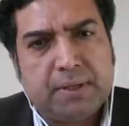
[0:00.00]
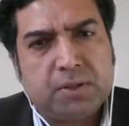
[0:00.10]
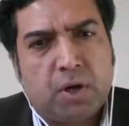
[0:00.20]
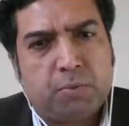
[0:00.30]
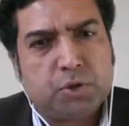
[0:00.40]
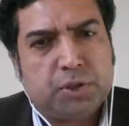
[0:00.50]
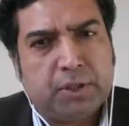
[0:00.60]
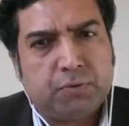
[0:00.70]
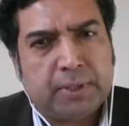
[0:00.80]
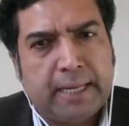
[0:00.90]
there's an
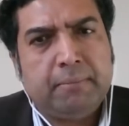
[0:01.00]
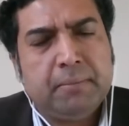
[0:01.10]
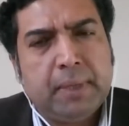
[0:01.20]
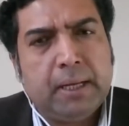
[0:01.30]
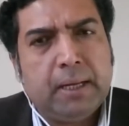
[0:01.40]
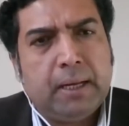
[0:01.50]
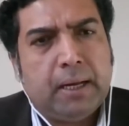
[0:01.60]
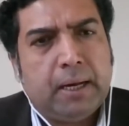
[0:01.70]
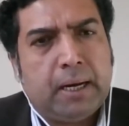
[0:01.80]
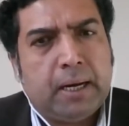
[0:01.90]
opportunity for them
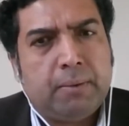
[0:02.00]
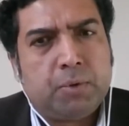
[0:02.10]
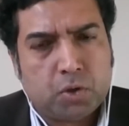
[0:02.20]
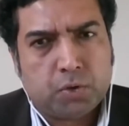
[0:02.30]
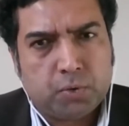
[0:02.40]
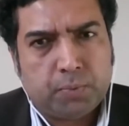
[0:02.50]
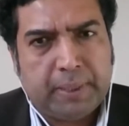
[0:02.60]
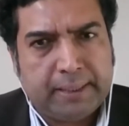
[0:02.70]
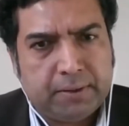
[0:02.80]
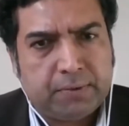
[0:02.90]
to
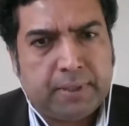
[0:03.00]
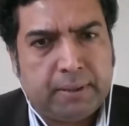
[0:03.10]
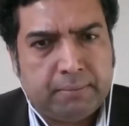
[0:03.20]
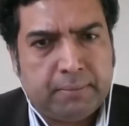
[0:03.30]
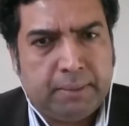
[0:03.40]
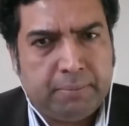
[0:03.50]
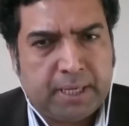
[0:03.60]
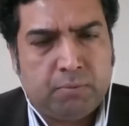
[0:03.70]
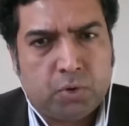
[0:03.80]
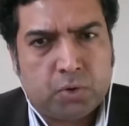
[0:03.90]
play this and
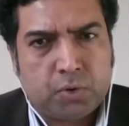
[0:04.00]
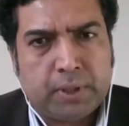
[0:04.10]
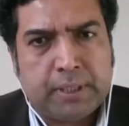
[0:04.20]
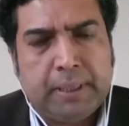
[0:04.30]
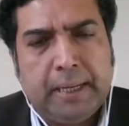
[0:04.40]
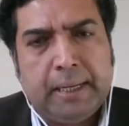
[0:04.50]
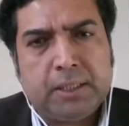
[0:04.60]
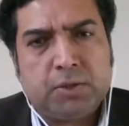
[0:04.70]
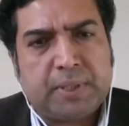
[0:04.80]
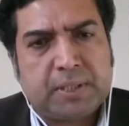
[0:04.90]
become more
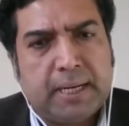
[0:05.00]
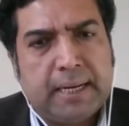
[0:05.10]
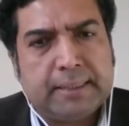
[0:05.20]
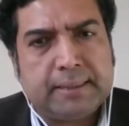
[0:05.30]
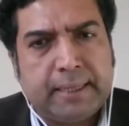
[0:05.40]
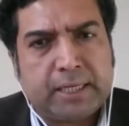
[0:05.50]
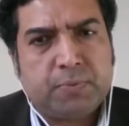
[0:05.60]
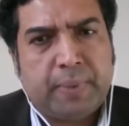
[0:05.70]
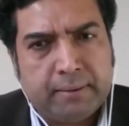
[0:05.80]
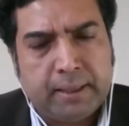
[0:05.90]
specialized and
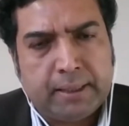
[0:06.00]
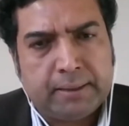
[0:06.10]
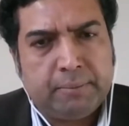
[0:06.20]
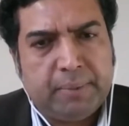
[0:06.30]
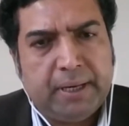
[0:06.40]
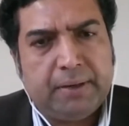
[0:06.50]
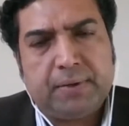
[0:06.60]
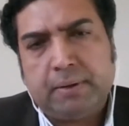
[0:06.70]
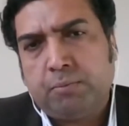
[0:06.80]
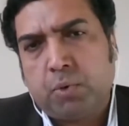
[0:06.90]
expand their
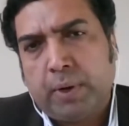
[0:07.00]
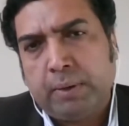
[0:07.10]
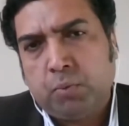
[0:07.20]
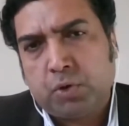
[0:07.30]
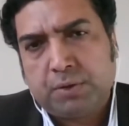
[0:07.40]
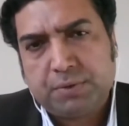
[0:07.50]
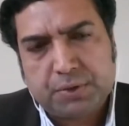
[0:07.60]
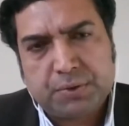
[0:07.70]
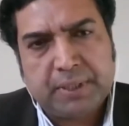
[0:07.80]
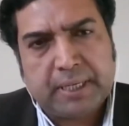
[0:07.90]
base and provide more
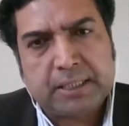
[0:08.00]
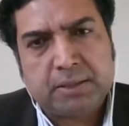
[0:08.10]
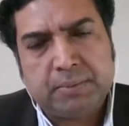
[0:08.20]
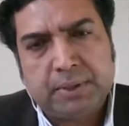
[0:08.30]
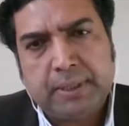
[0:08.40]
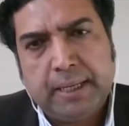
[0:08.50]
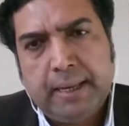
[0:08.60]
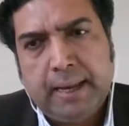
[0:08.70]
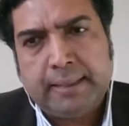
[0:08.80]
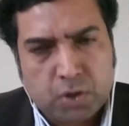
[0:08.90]
services to their customers.
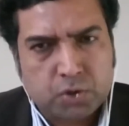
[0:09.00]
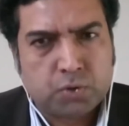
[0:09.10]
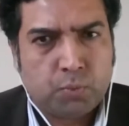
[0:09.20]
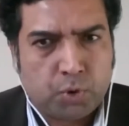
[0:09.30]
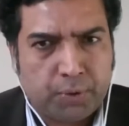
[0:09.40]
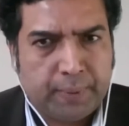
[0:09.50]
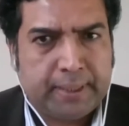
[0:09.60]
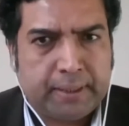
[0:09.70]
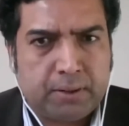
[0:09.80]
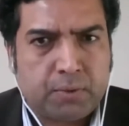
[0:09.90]
And that is also
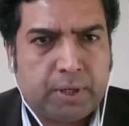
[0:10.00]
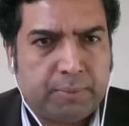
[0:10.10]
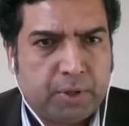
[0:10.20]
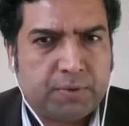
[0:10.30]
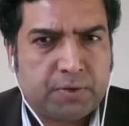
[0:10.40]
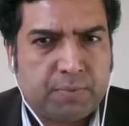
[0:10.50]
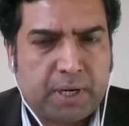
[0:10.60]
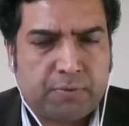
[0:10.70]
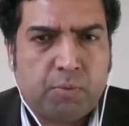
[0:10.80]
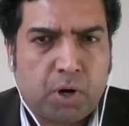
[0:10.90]
motivating quite a bit of these
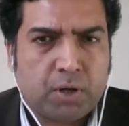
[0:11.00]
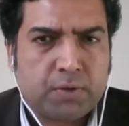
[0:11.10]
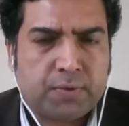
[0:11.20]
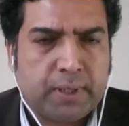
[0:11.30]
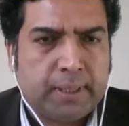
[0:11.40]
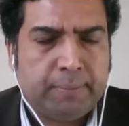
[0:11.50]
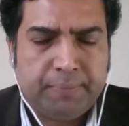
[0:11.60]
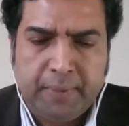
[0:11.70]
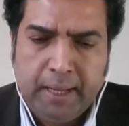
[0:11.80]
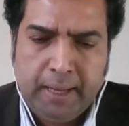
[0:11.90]
platform models.
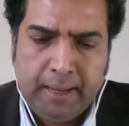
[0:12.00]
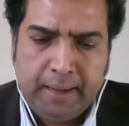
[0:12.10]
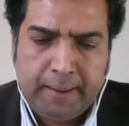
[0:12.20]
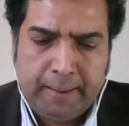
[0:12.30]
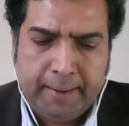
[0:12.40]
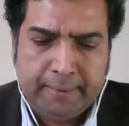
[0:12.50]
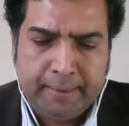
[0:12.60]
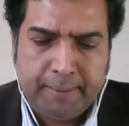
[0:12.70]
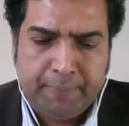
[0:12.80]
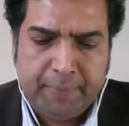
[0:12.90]
And